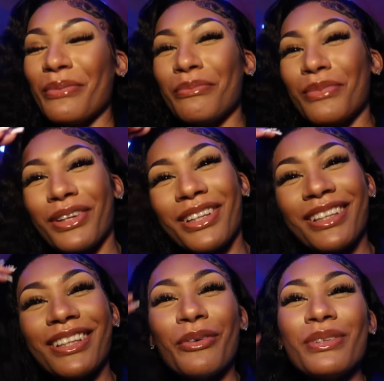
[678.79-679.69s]
in
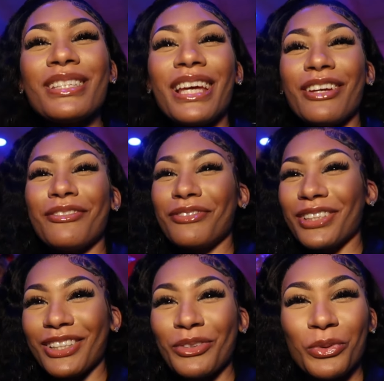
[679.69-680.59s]
Brooklyn. That was, like,
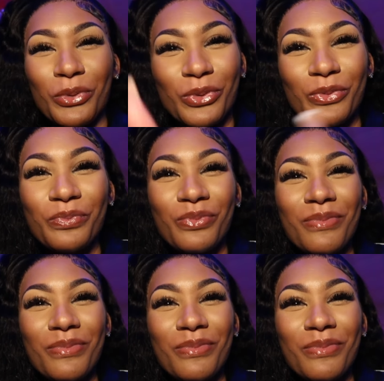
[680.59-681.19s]
really cool.